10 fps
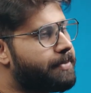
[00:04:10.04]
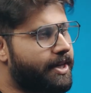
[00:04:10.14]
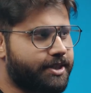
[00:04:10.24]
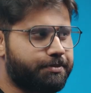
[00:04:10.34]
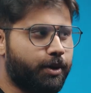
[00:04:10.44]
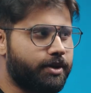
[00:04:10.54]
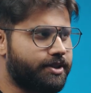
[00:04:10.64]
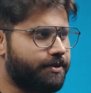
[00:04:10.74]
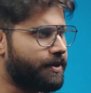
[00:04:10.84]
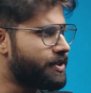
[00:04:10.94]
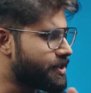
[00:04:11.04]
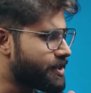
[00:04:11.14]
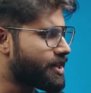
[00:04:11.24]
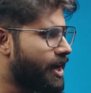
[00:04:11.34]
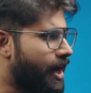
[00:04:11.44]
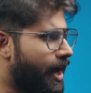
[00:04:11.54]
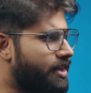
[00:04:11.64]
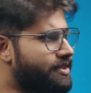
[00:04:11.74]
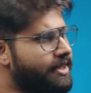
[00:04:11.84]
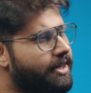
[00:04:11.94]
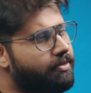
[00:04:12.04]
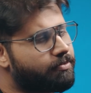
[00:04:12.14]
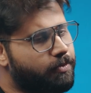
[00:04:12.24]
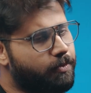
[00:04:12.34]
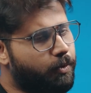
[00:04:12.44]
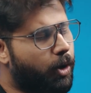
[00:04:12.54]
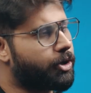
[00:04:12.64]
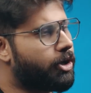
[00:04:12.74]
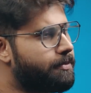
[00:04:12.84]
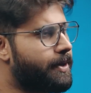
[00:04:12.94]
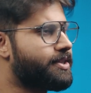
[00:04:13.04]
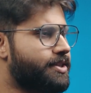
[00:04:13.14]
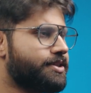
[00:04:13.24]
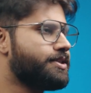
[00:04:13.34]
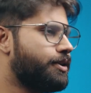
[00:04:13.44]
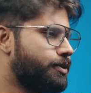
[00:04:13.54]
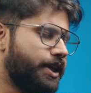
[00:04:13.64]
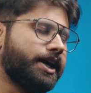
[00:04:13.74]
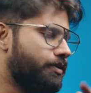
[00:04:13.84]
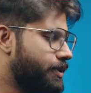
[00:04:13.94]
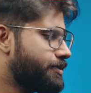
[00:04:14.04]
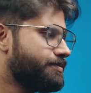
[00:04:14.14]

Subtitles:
basic policy features and see what all bases do they cover.